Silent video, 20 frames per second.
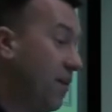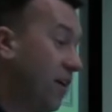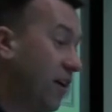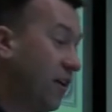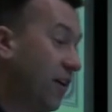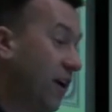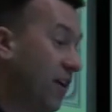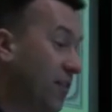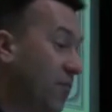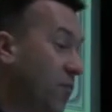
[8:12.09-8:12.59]

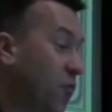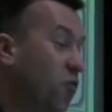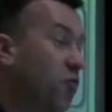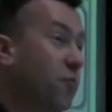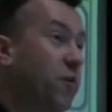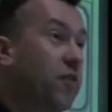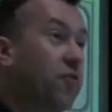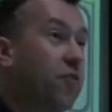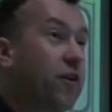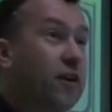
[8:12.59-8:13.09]
I'd like them all to
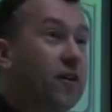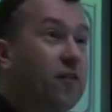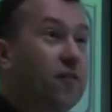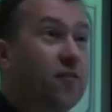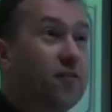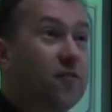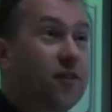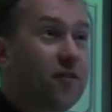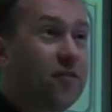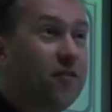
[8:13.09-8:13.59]
be green,
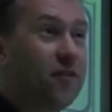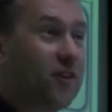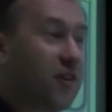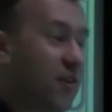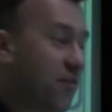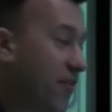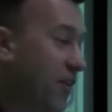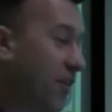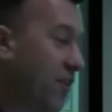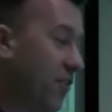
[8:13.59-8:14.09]
if I,
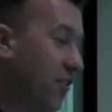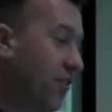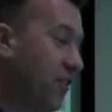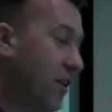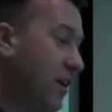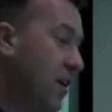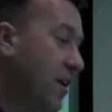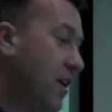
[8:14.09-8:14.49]
if I could.